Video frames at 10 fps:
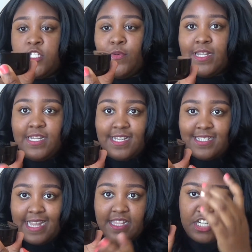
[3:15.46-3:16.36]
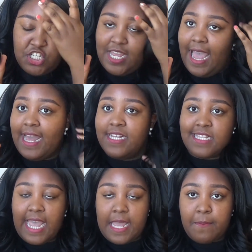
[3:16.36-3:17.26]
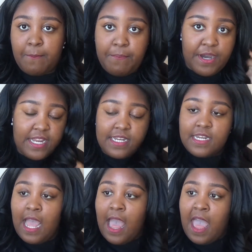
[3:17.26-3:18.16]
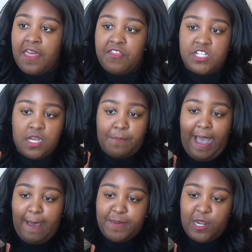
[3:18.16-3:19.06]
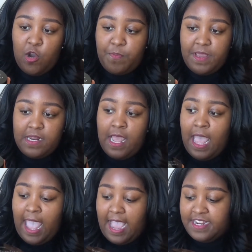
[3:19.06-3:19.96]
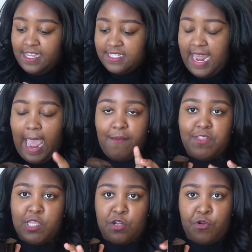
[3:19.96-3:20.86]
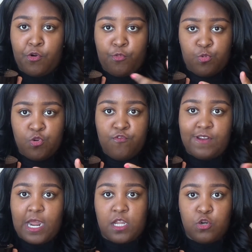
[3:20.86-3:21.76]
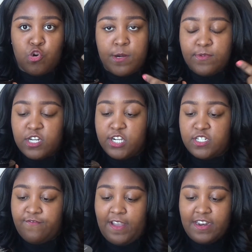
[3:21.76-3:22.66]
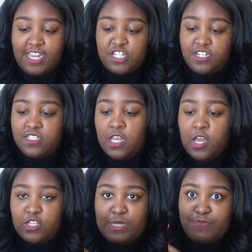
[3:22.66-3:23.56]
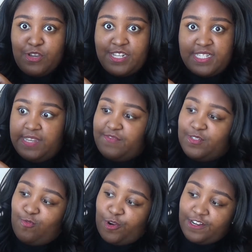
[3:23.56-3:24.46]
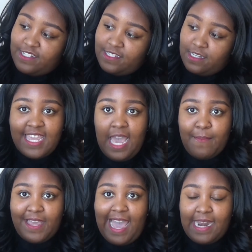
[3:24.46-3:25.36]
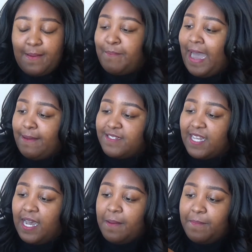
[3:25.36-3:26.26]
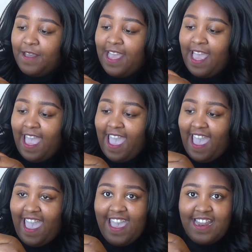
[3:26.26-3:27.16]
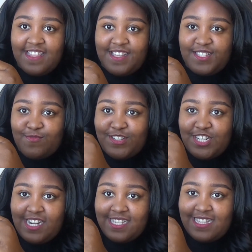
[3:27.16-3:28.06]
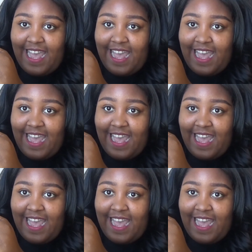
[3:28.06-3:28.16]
So it looks like that she has a button to pop it open. It doesn't have the little groove like normal cushion foundations, so I'm just gonna see if this works. Yep, it kind of pops up, and this is what she looks